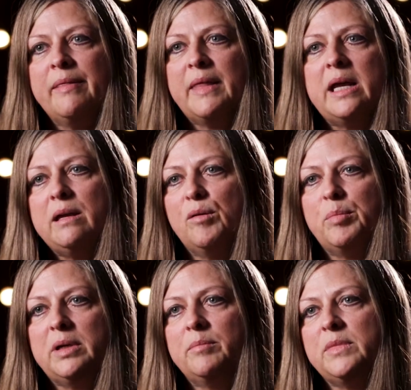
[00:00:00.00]
that He
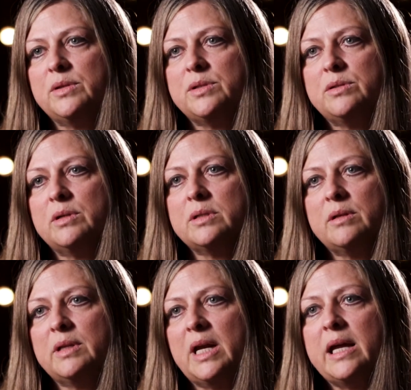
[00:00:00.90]
opened up those doors so
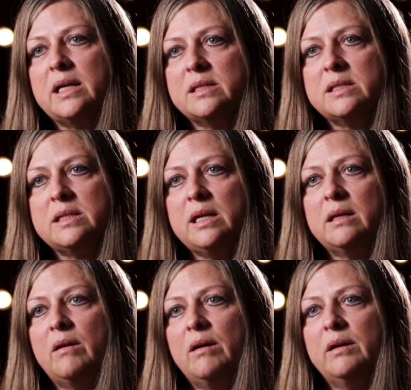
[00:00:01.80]
that I could see it
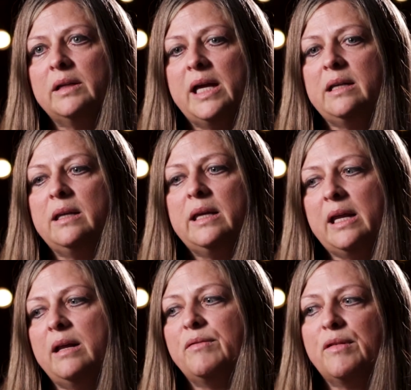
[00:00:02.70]
all and get it for